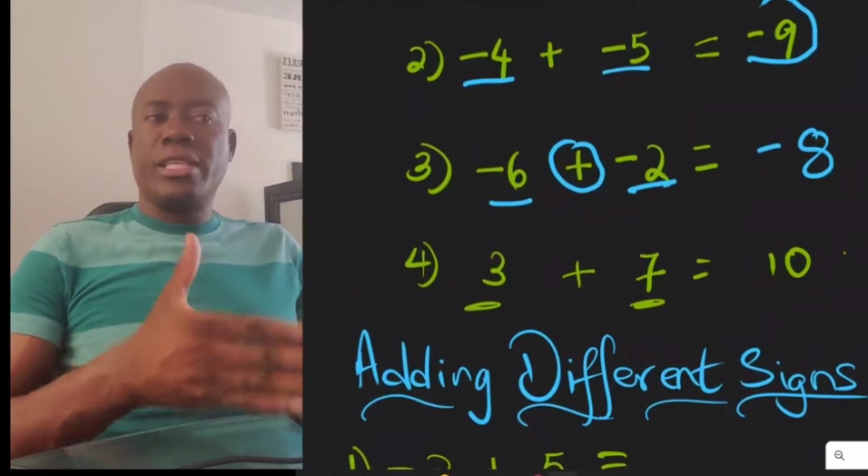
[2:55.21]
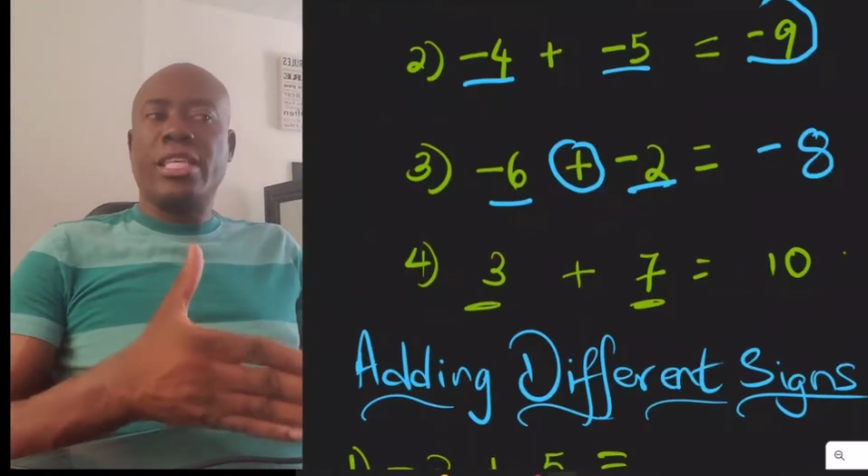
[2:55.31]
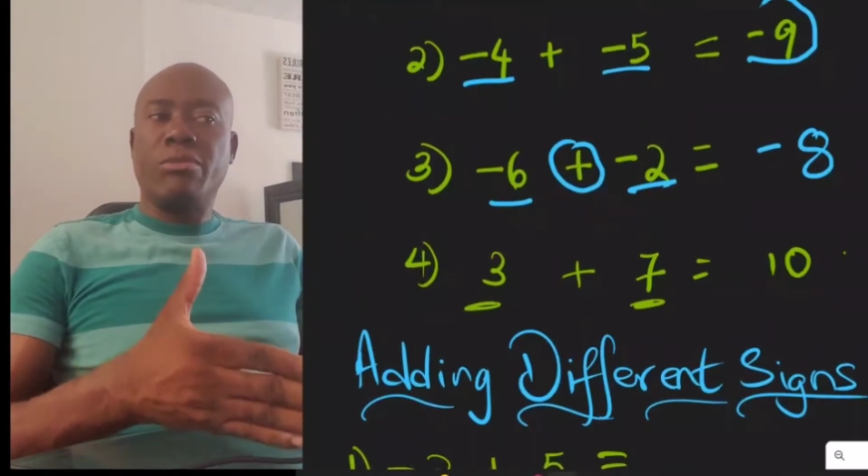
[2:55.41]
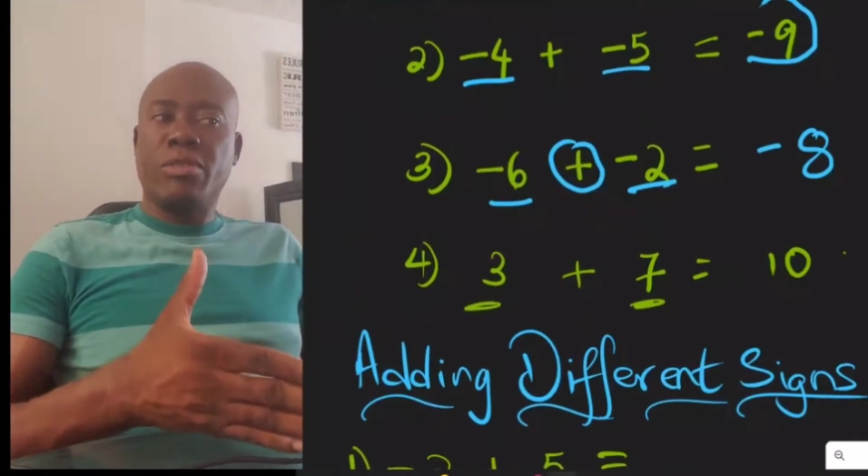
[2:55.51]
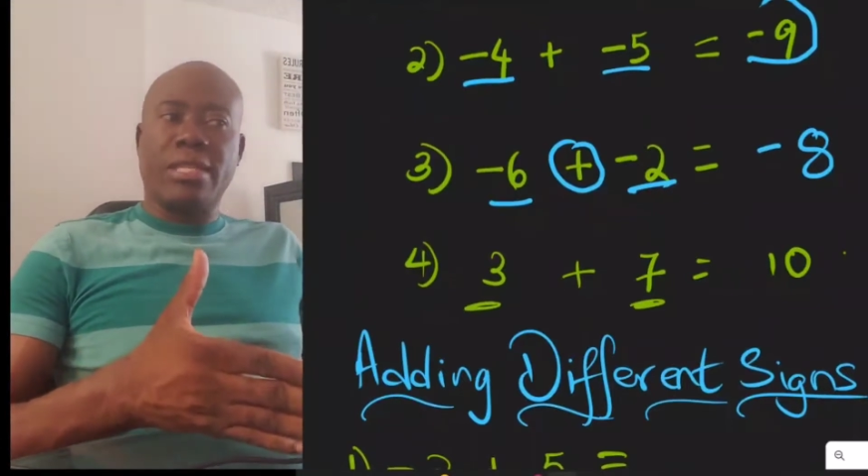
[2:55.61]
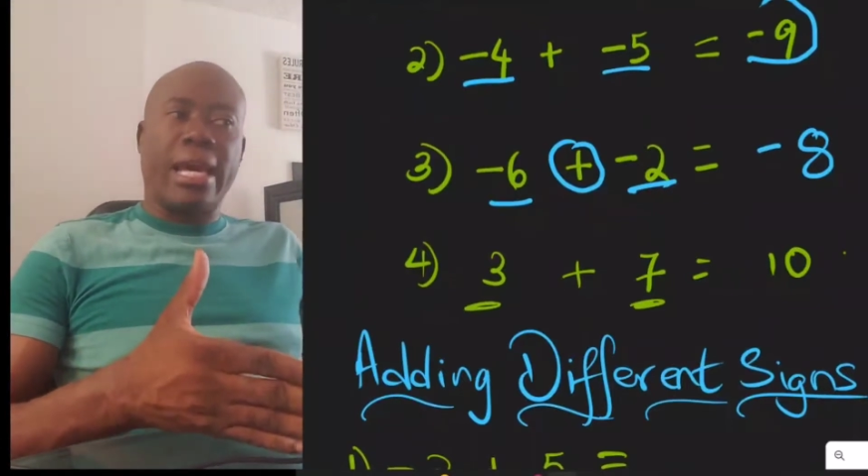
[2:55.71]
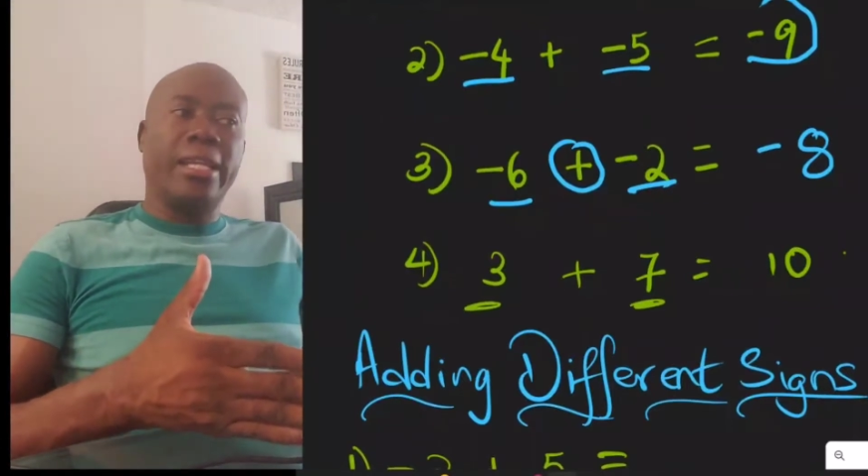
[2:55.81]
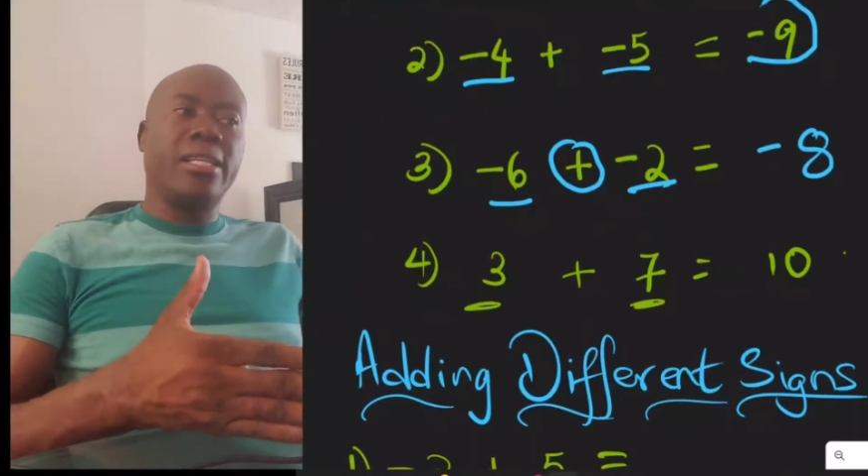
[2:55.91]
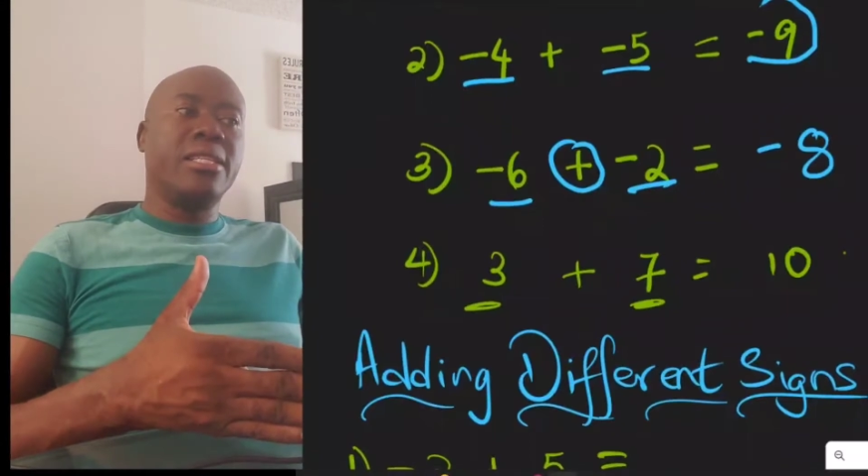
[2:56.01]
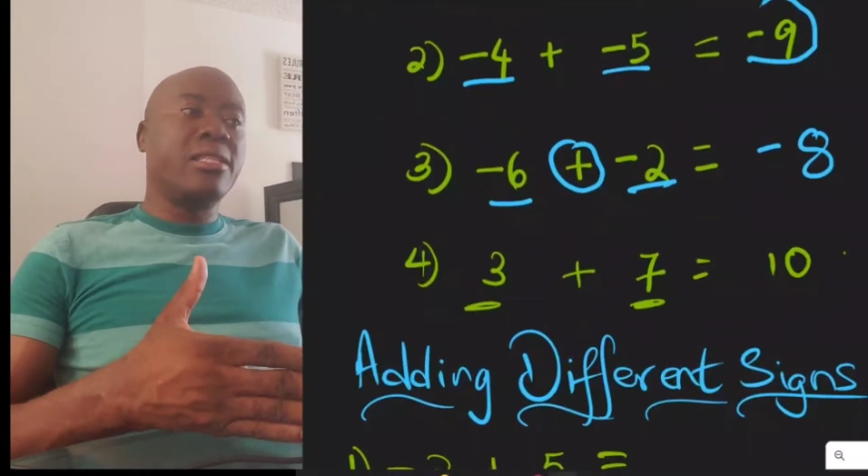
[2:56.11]
keep the sign,
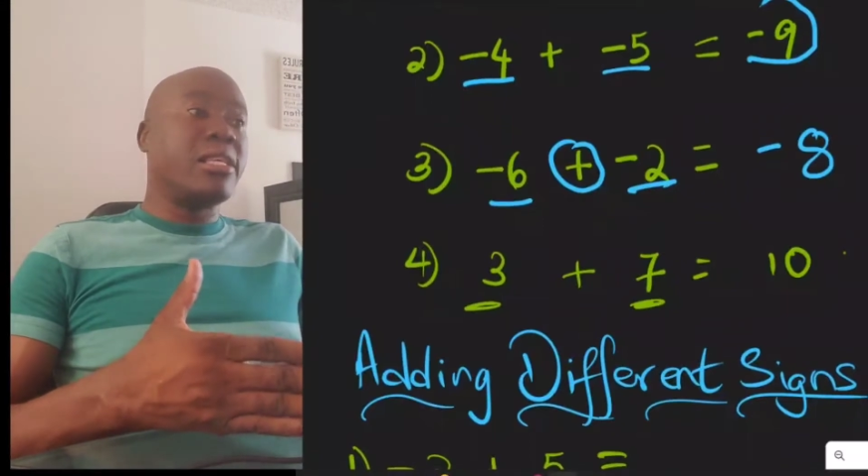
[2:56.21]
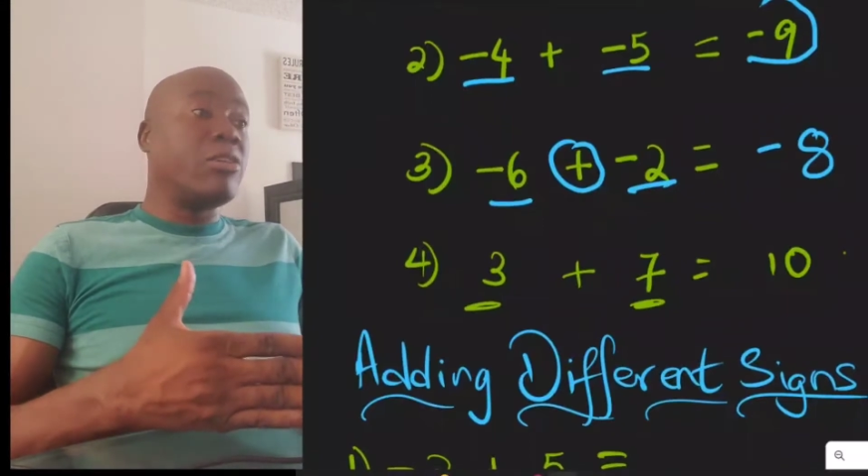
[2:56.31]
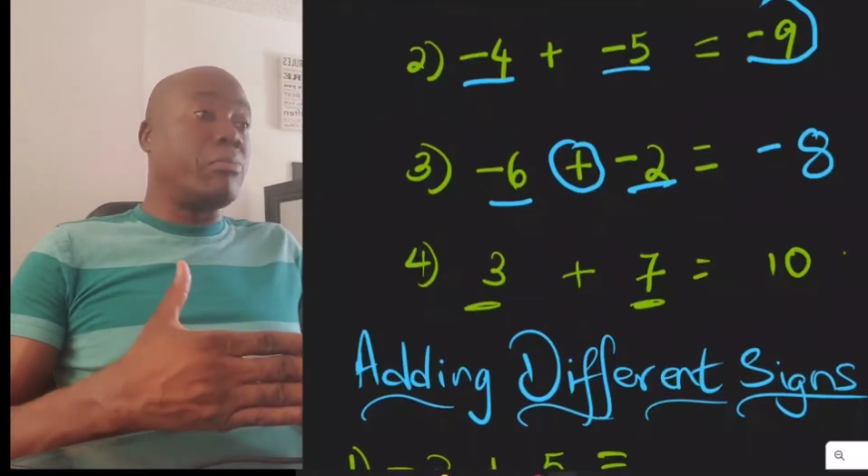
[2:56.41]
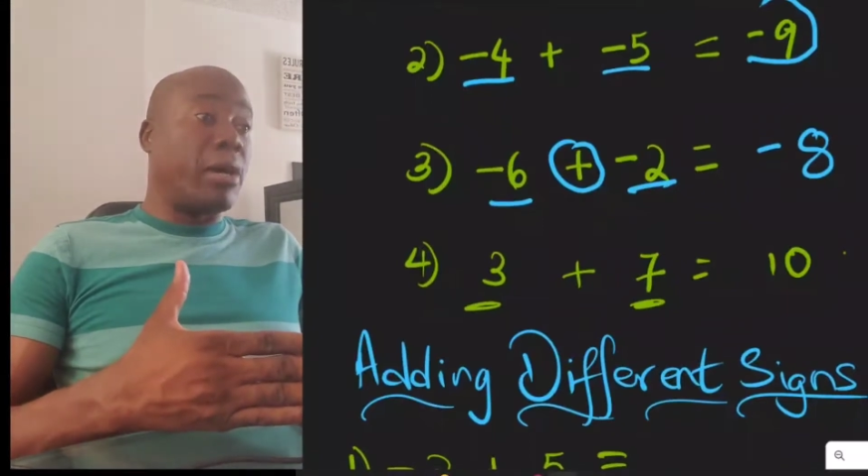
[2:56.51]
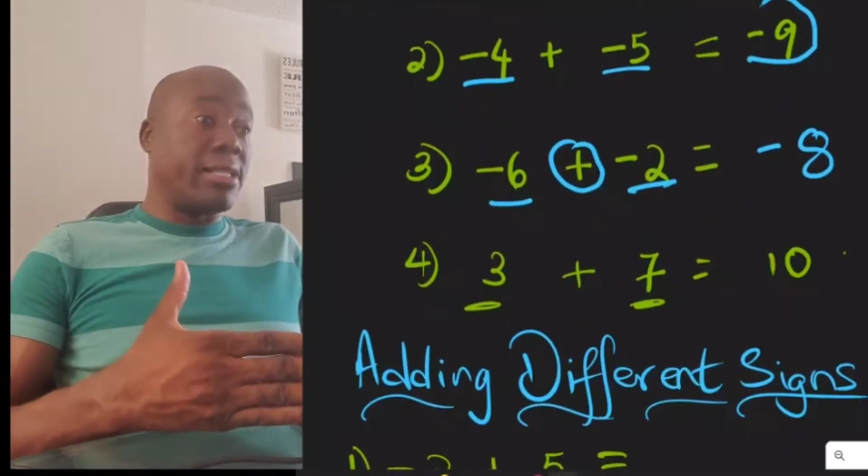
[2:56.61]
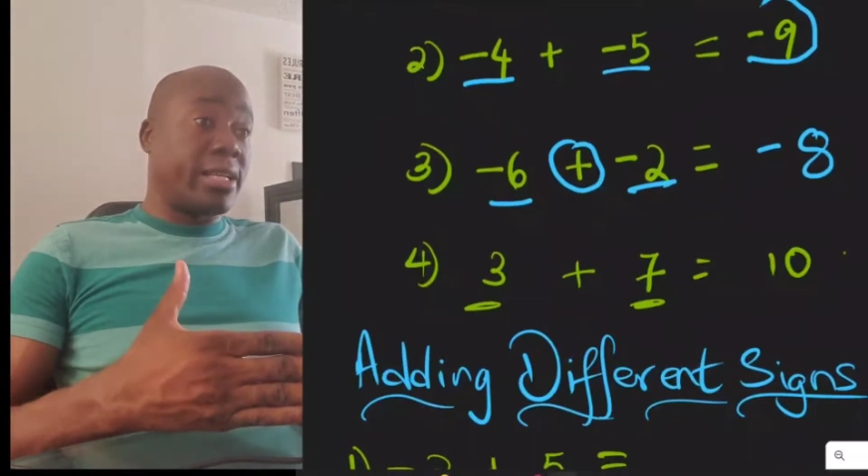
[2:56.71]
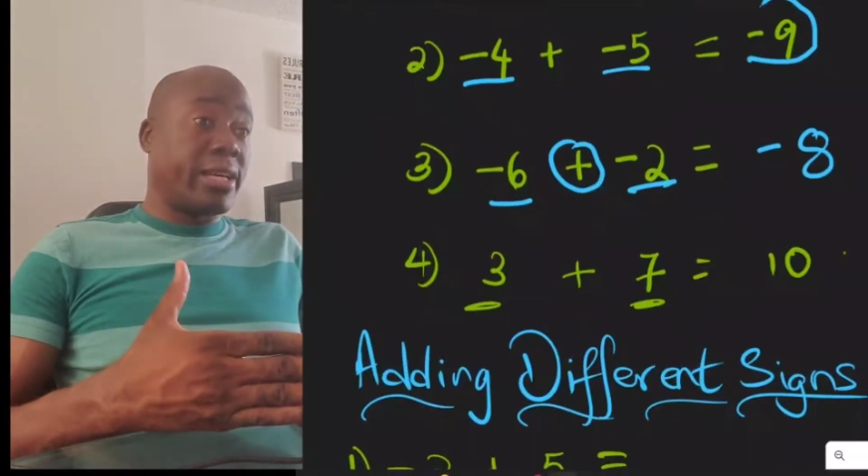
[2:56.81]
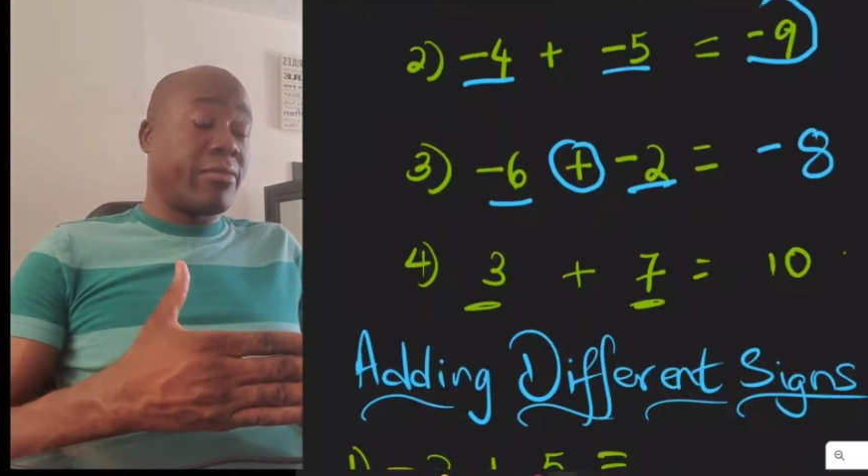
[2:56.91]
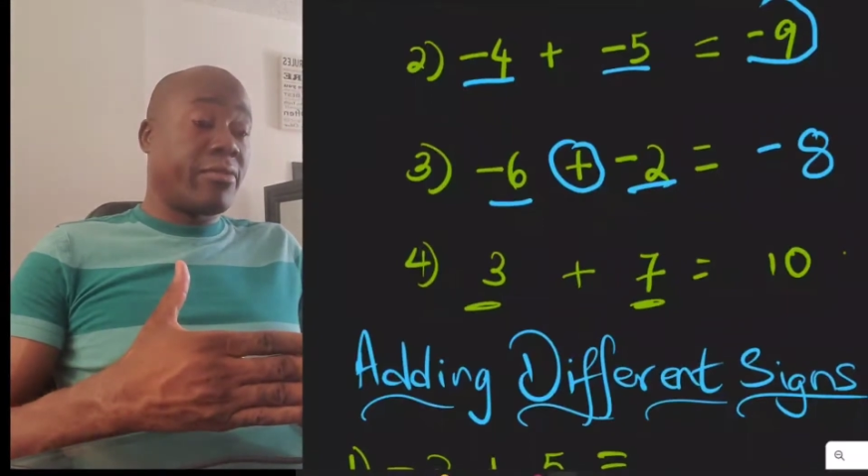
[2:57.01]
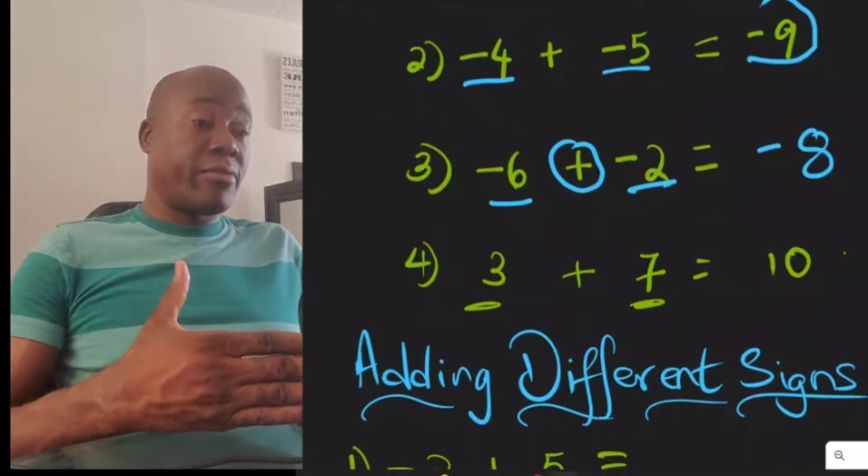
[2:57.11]
it is still positive.